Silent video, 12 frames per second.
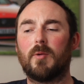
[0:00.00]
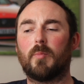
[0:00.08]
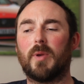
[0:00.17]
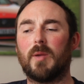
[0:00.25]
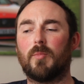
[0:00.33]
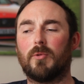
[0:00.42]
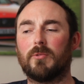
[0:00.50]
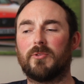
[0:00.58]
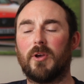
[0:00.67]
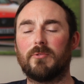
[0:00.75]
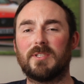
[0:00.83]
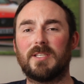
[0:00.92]
people
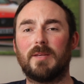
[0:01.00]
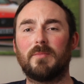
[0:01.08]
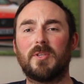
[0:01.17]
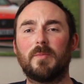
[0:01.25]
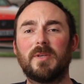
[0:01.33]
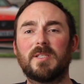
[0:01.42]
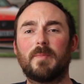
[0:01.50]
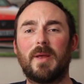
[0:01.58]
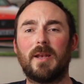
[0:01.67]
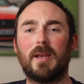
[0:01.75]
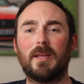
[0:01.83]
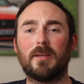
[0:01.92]
don't seem to be
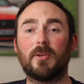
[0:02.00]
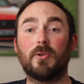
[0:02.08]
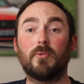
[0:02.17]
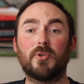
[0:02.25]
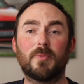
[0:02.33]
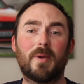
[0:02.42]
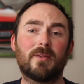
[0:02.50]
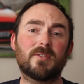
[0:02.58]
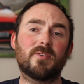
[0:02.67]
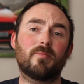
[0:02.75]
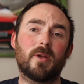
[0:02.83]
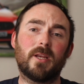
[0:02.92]
spending huge
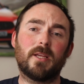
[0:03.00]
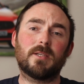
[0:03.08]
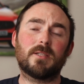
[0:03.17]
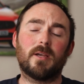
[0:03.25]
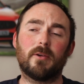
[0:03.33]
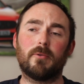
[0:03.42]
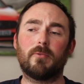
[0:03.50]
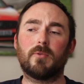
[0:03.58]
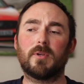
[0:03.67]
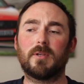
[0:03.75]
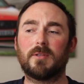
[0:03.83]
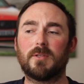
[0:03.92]
amounts of money. So
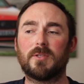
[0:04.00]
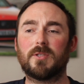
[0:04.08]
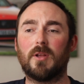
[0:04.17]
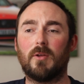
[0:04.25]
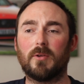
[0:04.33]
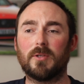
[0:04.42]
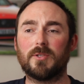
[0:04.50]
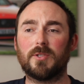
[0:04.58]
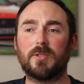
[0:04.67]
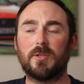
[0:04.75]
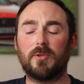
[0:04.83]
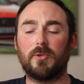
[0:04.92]
long
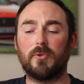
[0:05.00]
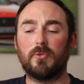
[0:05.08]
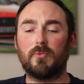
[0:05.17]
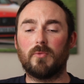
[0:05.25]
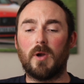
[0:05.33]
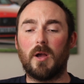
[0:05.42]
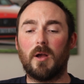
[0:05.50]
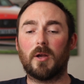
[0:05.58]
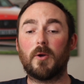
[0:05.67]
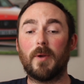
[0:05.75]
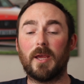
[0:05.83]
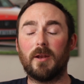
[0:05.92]
as you are
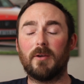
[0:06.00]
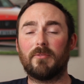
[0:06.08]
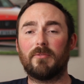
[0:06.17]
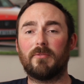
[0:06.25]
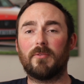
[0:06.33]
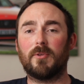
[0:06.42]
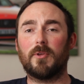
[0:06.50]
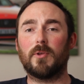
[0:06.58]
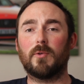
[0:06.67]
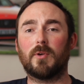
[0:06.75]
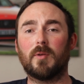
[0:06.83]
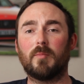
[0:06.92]
quick enough,
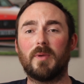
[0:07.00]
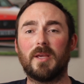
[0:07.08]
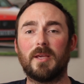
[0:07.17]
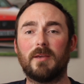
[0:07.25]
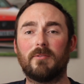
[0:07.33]
you can be